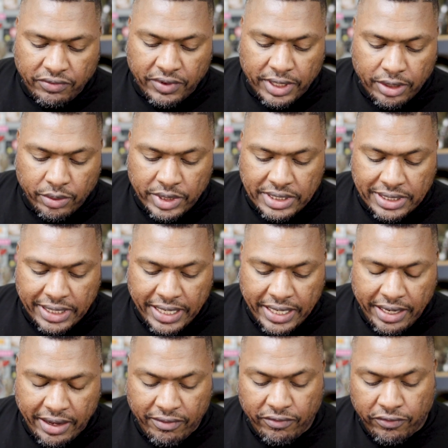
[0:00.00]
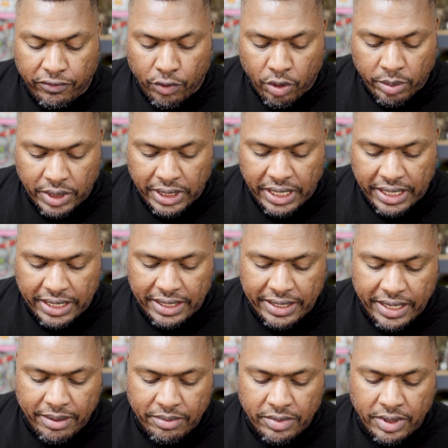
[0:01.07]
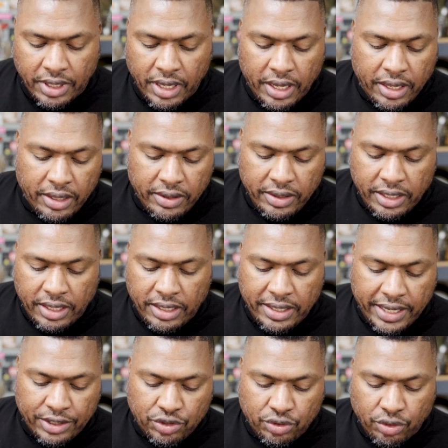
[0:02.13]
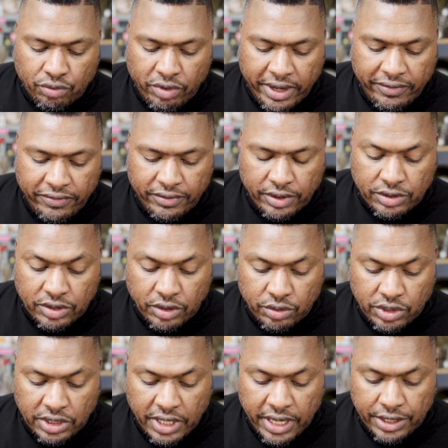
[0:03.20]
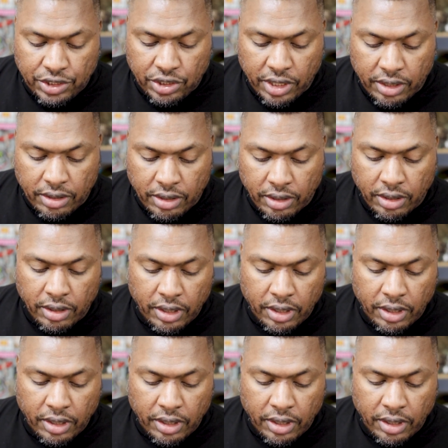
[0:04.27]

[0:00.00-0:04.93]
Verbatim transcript: to follow its lead and formally condemn the National Rifle Association,